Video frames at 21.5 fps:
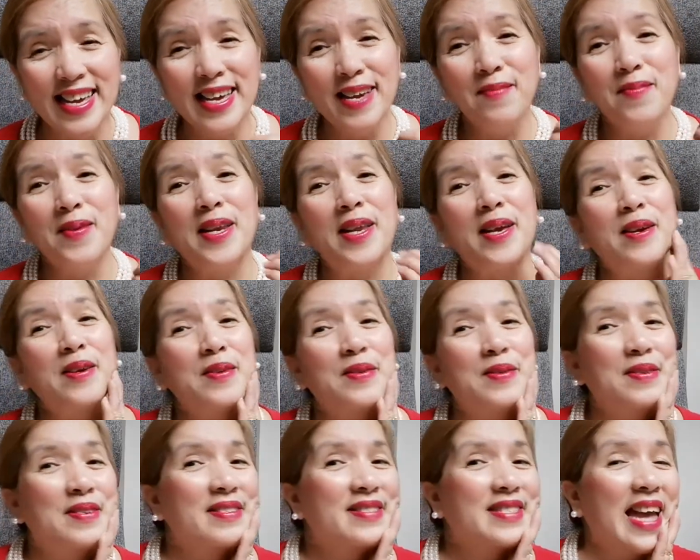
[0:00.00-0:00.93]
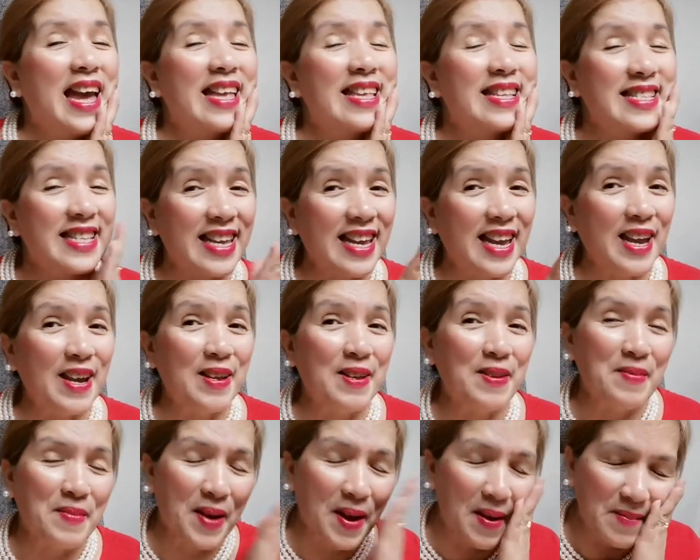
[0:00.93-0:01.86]
Iba na yung dancing
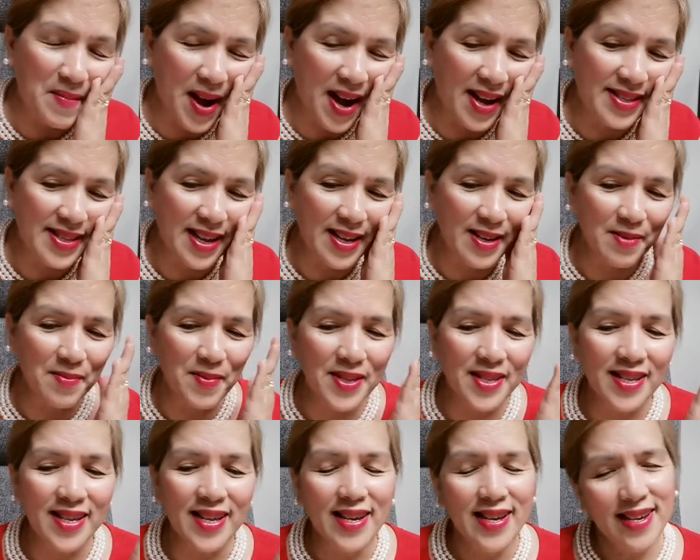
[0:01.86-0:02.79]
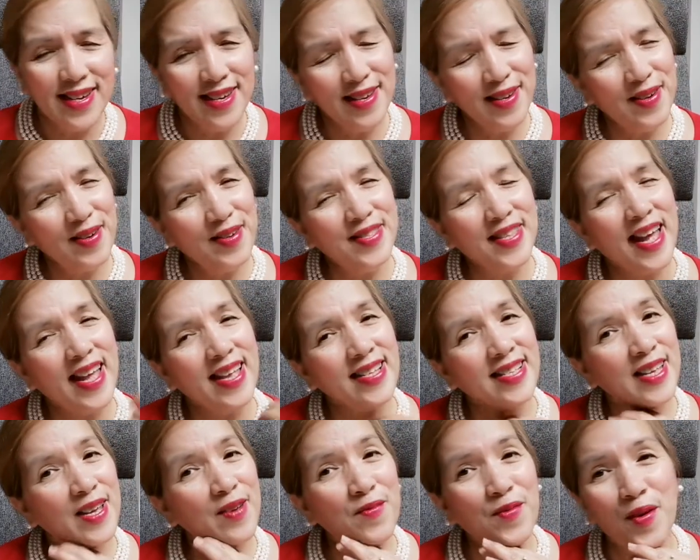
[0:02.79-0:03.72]
ngayon ng mga bata, no? But you know,
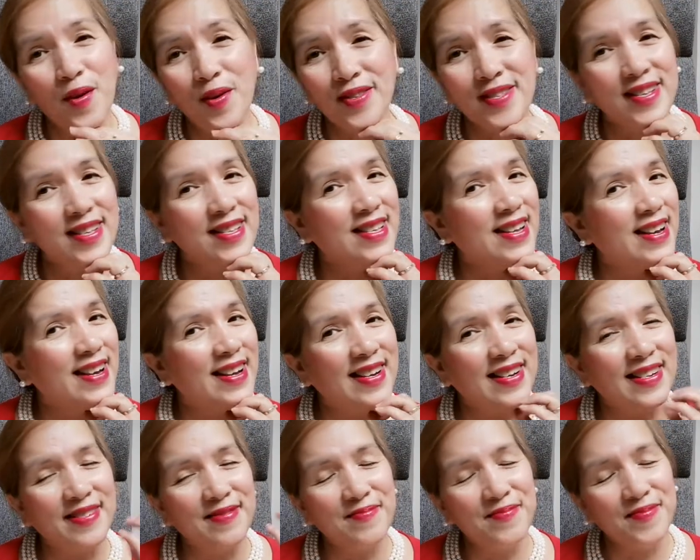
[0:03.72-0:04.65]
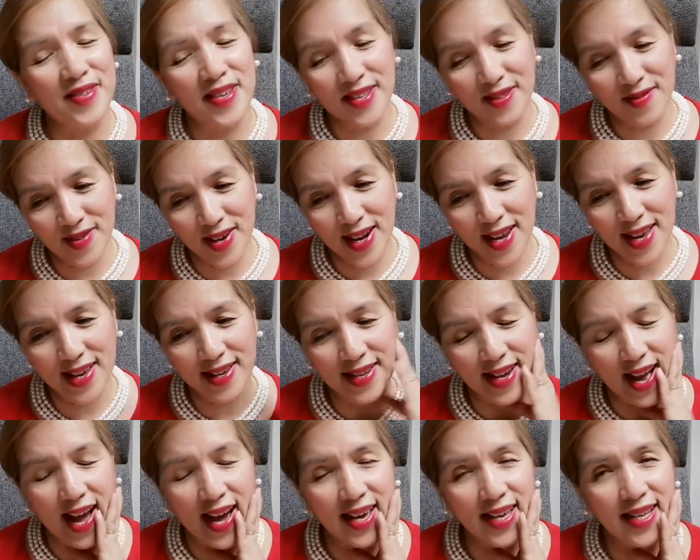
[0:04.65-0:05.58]
dancing waltz is really
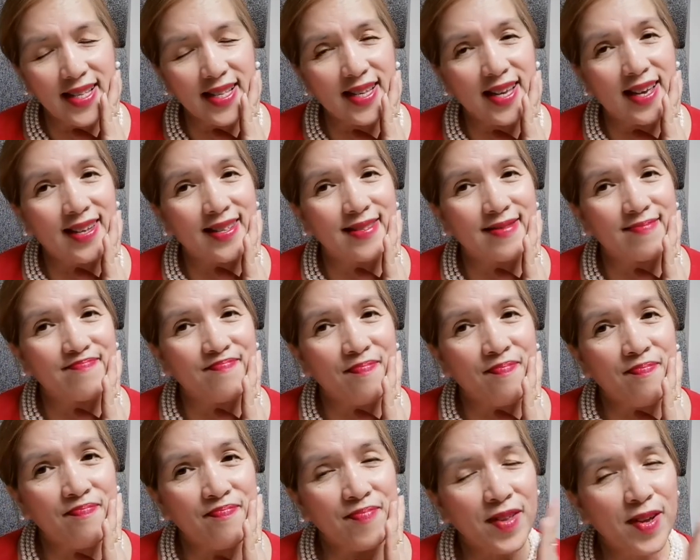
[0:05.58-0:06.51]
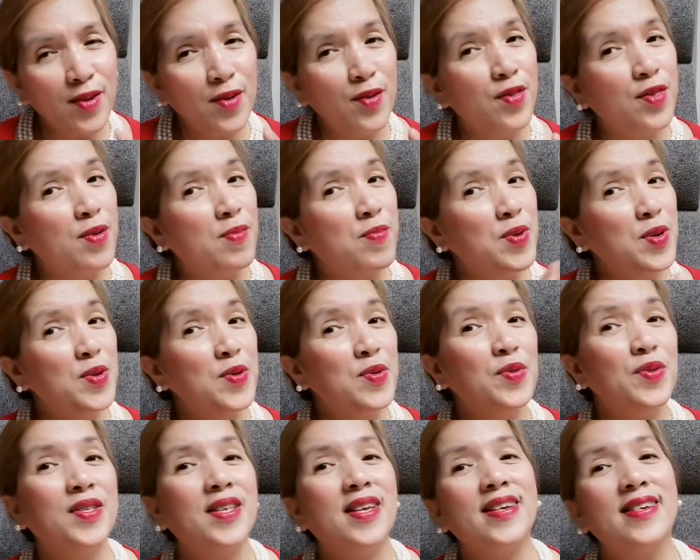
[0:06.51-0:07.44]
nice, and you know, the
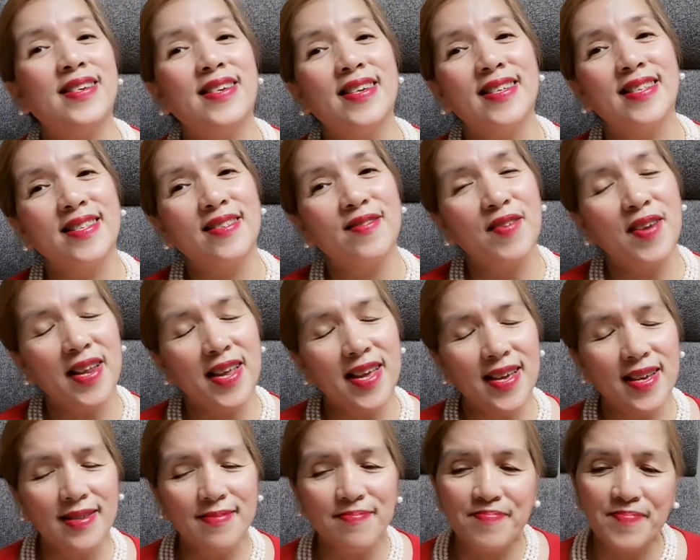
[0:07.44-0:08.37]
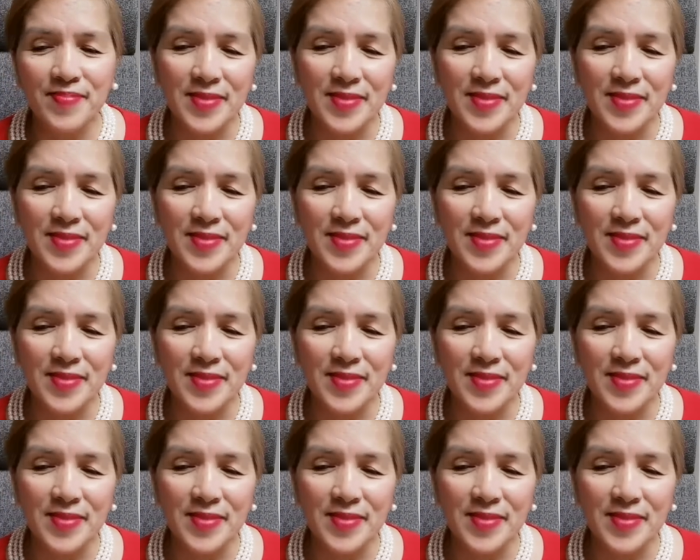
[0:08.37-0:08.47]
music is really,